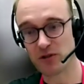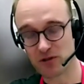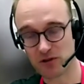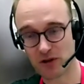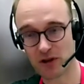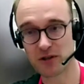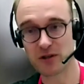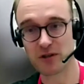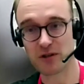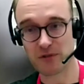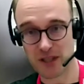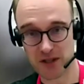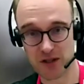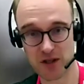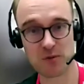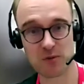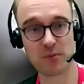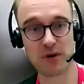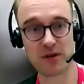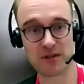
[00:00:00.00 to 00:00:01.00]
construct a
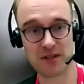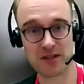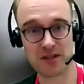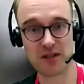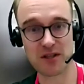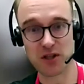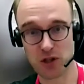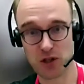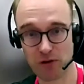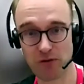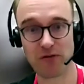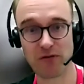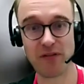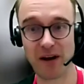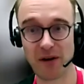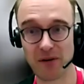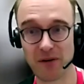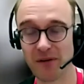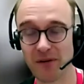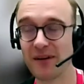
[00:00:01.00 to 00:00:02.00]
research process that you
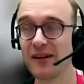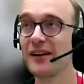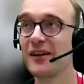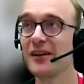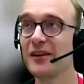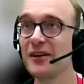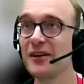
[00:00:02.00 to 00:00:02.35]
felt